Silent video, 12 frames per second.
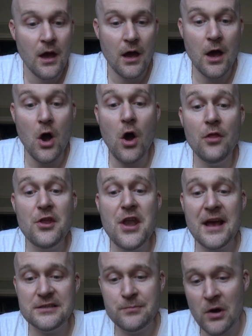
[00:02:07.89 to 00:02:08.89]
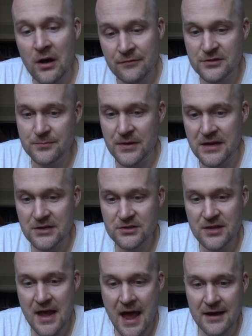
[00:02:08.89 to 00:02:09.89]
On the next part of the speech,
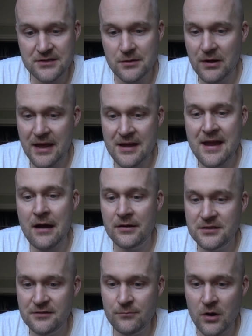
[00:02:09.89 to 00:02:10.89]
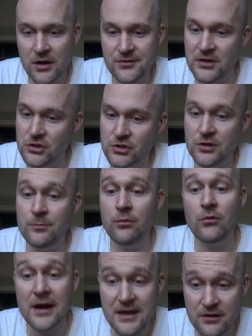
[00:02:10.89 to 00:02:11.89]
the actor playing Narrative Martin should
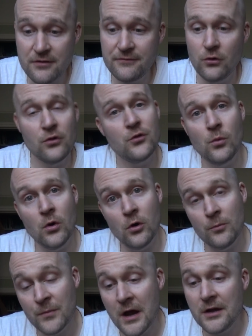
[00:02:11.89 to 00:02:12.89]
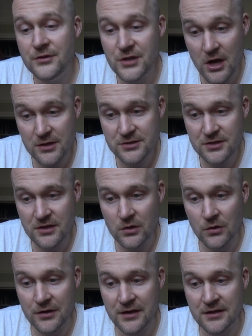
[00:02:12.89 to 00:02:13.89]
break the fourth wall, turn to the
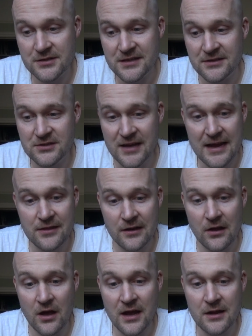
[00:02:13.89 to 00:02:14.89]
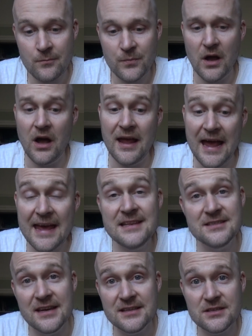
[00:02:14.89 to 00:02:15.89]
audience and say the line, "I
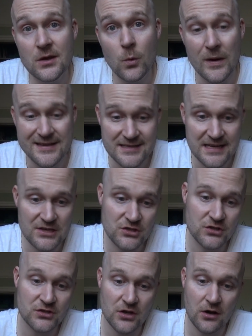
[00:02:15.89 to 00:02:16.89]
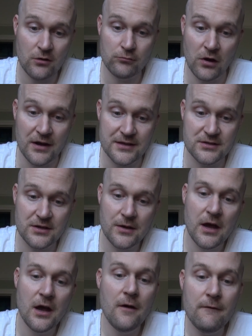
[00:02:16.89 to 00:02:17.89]
hate it when teachers are right."
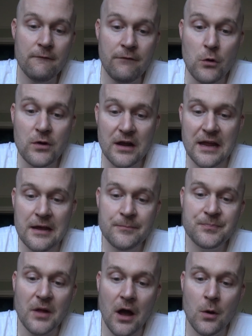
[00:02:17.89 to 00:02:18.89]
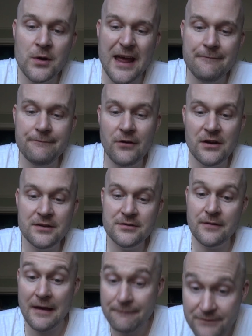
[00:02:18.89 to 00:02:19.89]
Vocally, I would
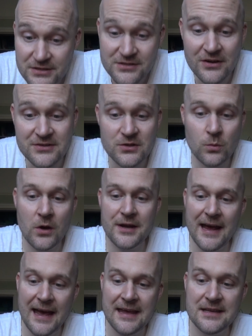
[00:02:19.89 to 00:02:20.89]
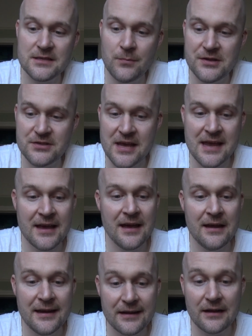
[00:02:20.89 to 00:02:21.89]
emphasise the word hate by saying it a
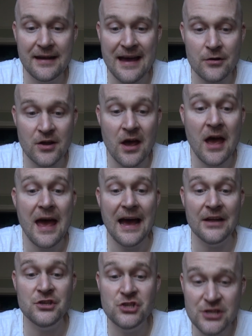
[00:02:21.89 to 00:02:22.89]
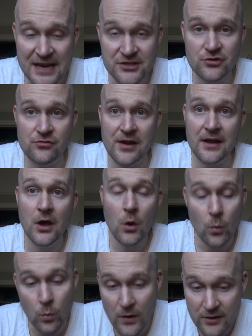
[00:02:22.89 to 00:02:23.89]
little louder and gesturing
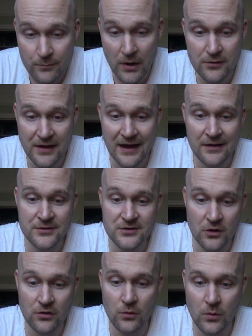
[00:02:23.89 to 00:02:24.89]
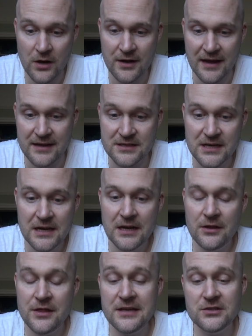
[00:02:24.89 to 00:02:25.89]
with both hands on the word hate.
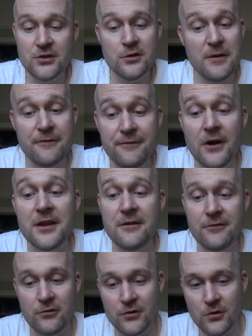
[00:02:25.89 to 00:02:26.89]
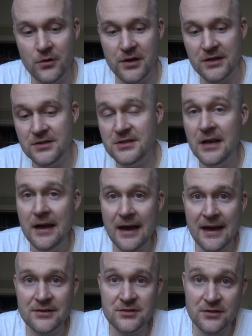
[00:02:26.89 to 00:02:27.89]
This could be funny for an audience,
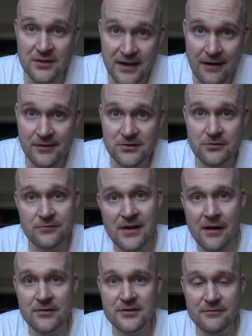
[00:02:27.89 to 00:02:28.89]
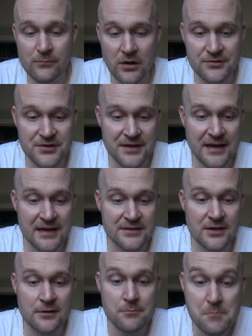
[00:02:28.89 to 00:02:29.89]
as the character of Narrative Martin
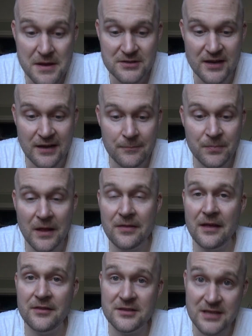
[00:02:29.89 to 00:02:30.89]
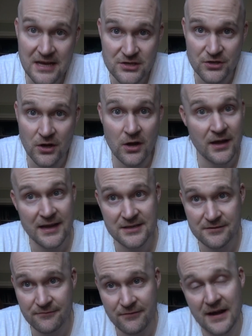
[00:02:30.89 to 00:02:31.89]
is admitting that the teacher
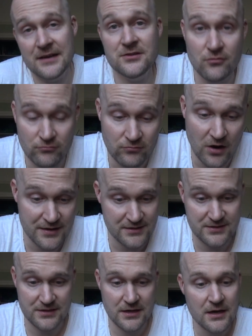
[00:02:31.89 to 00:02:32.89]
is in fact right.